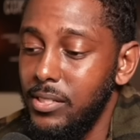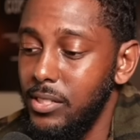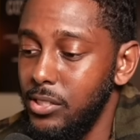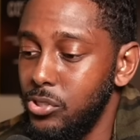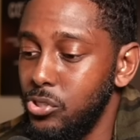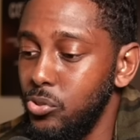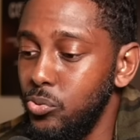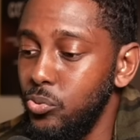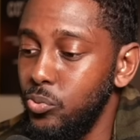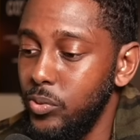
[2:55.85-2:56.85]

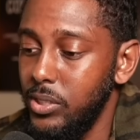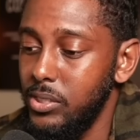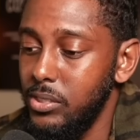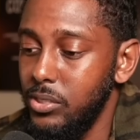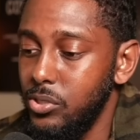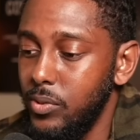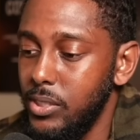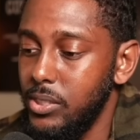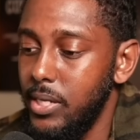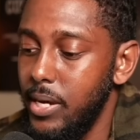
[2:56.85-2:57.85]
ensued when this
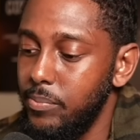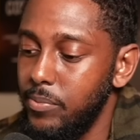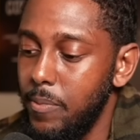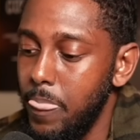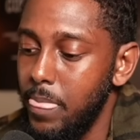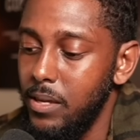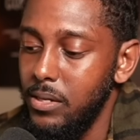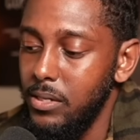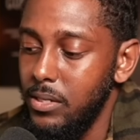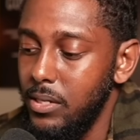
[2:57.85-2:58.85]
situation happened.
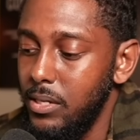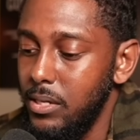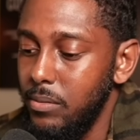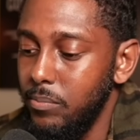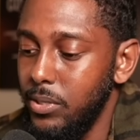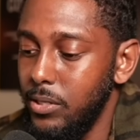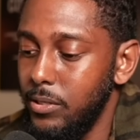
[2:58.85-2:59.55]
But